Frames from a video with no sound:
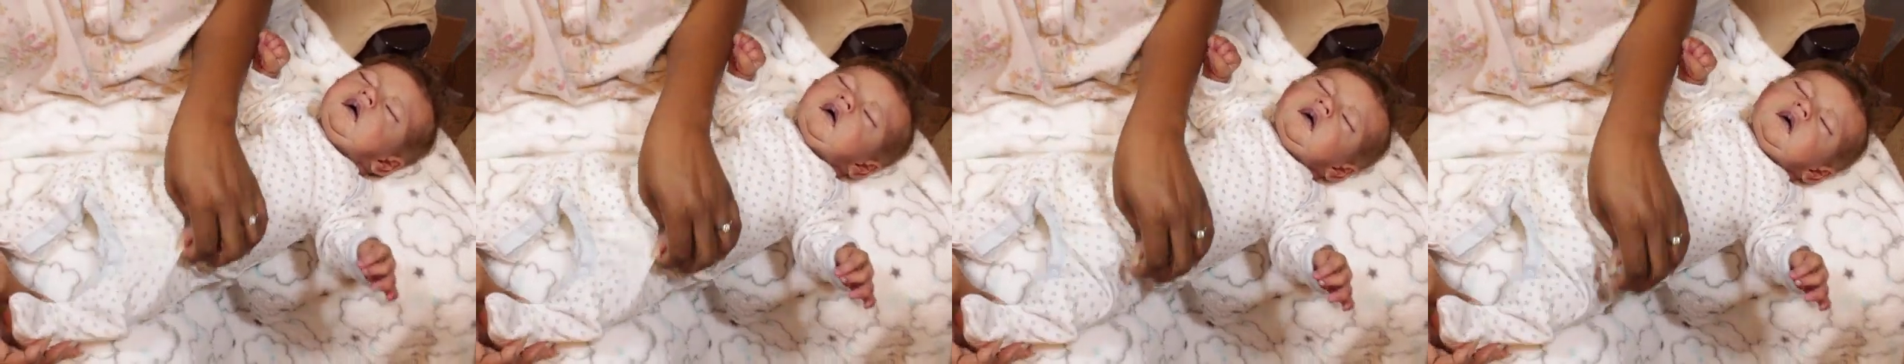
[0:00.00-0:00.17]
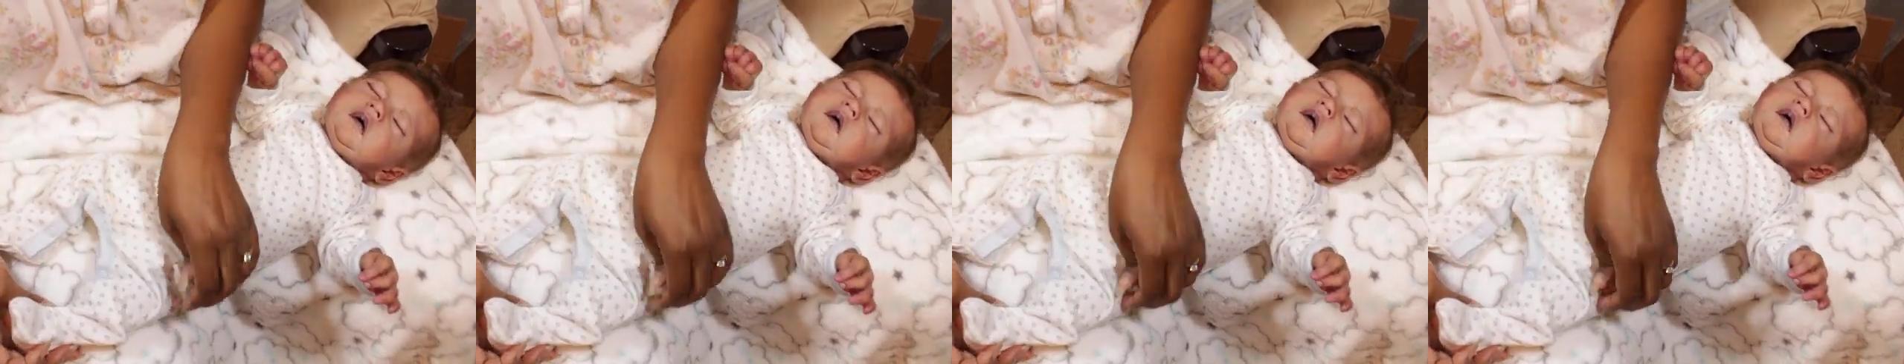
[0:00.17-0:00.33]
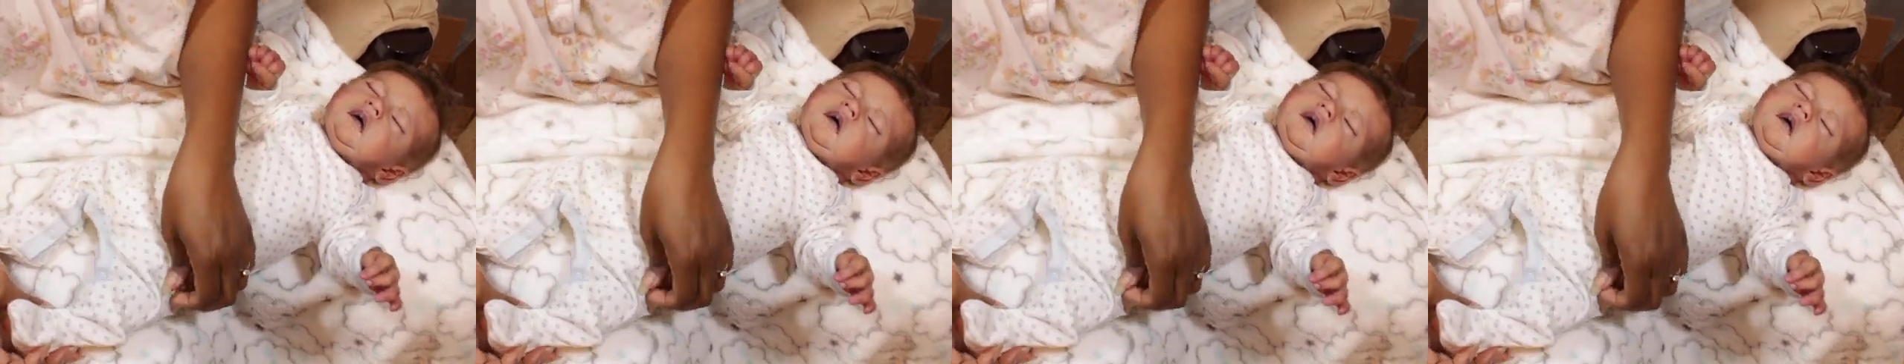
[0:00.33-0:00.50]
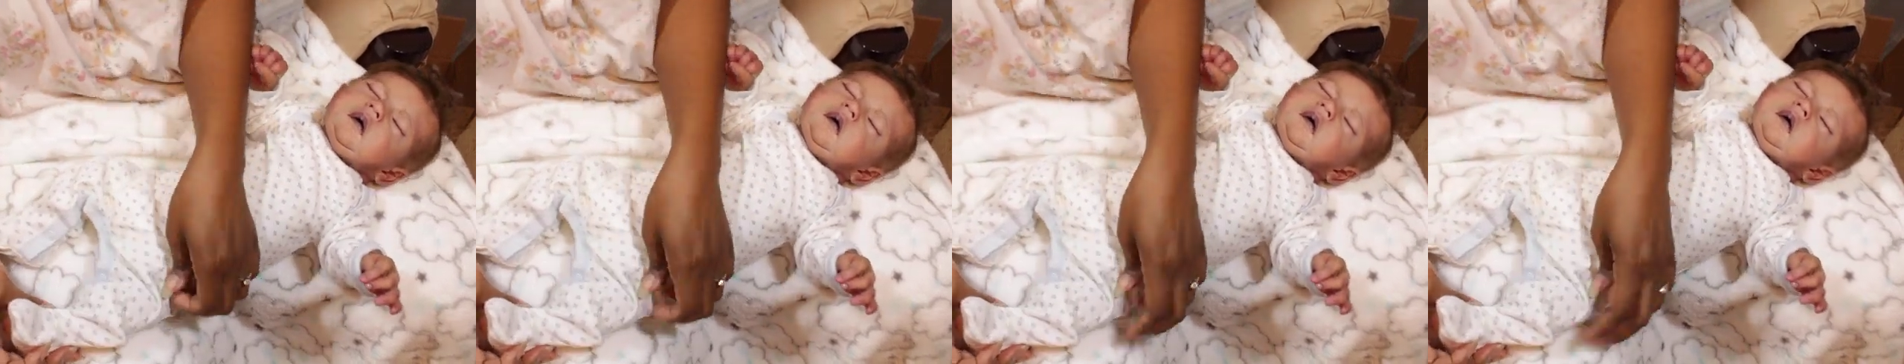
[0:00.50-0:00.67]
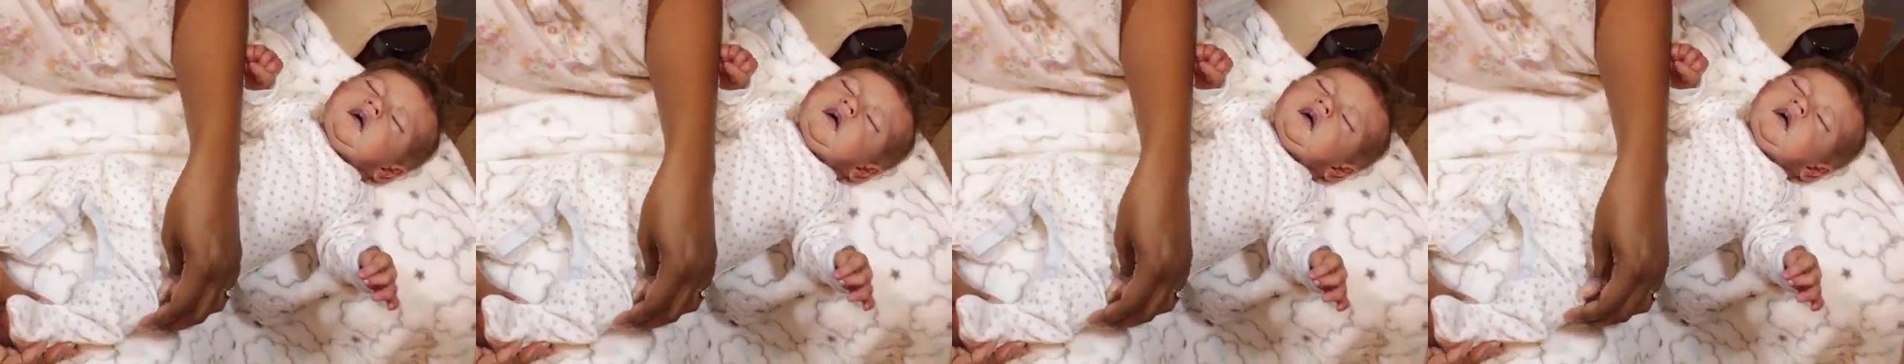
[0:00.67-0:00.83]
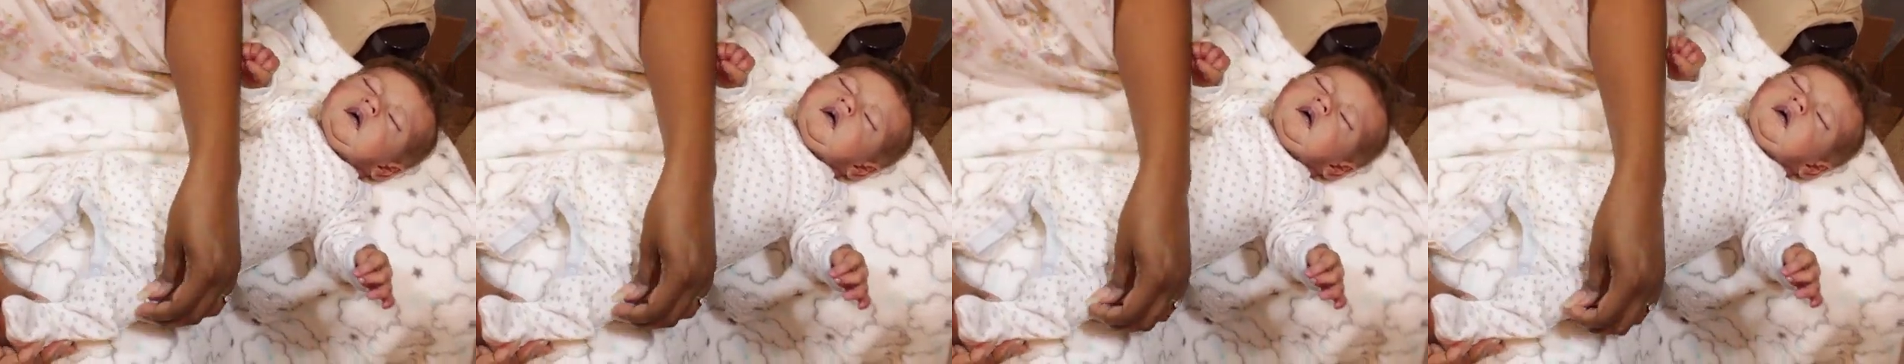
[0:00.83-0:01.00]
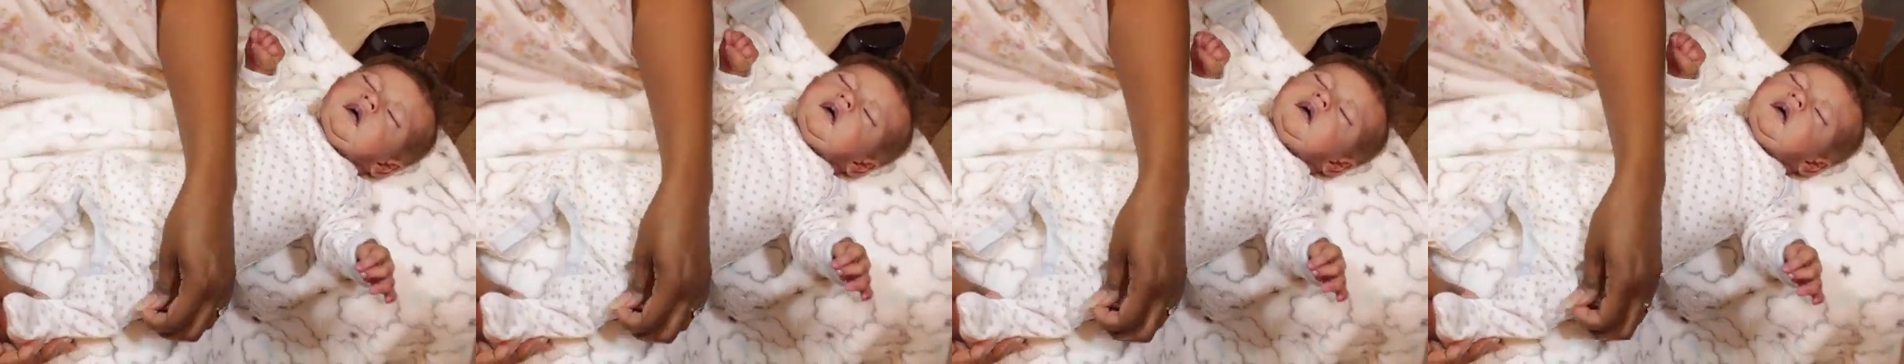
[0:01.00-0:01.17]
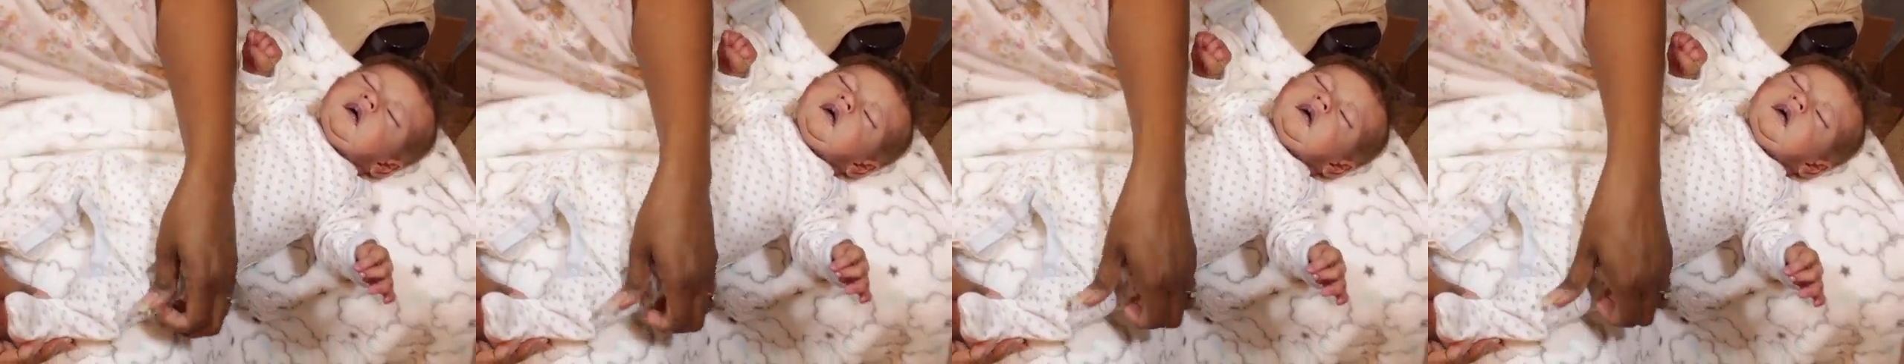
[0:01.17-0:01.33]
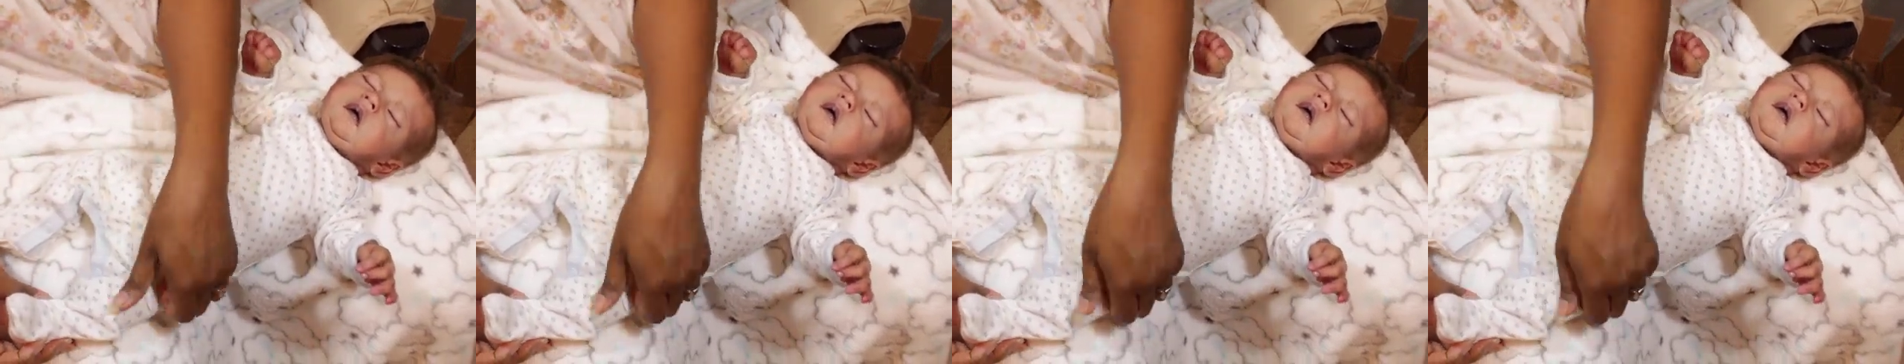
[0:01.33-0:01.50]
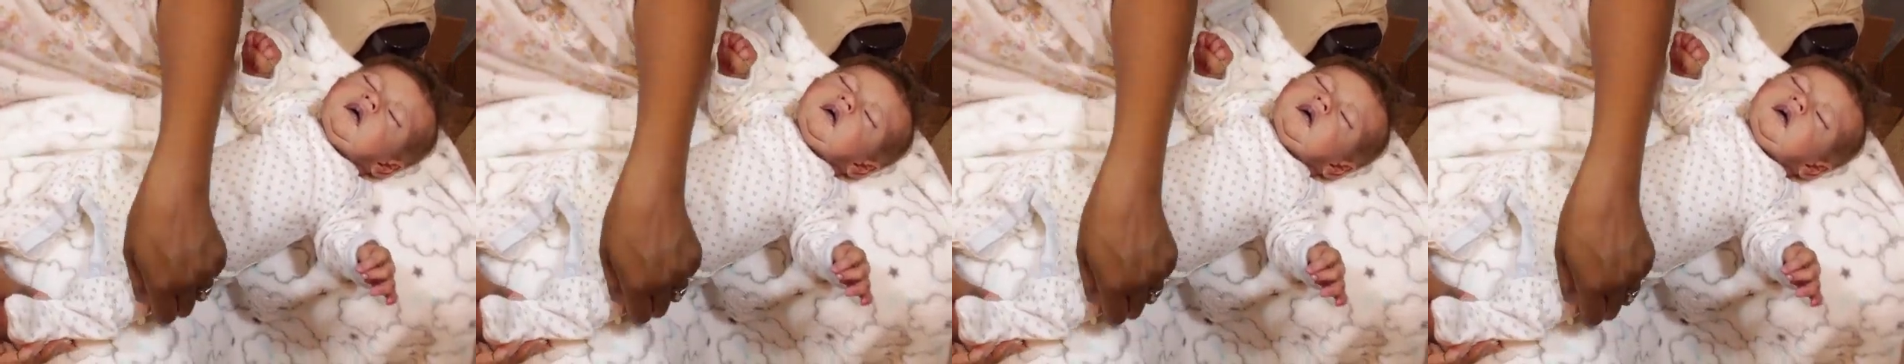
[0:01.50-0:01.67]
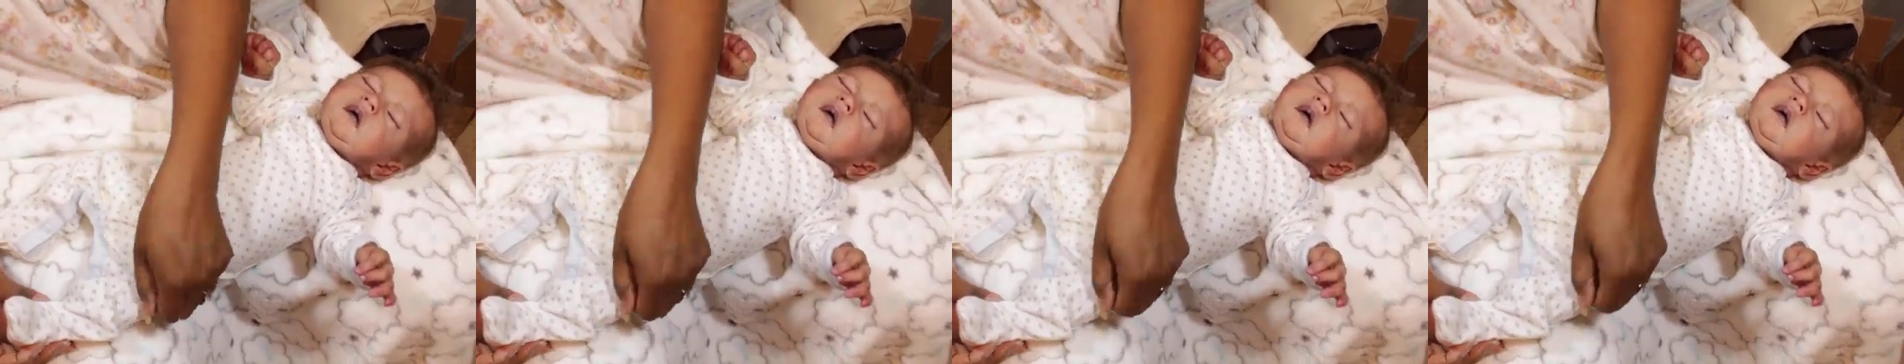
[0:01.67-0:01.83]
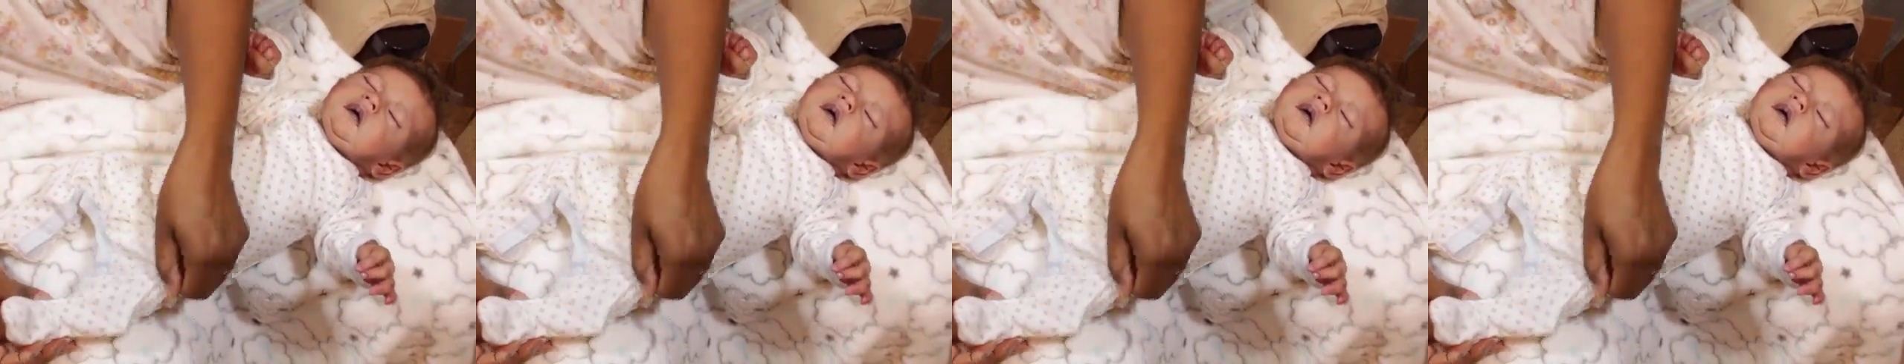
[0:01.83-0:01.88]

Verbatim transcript: of the kits are priced decent,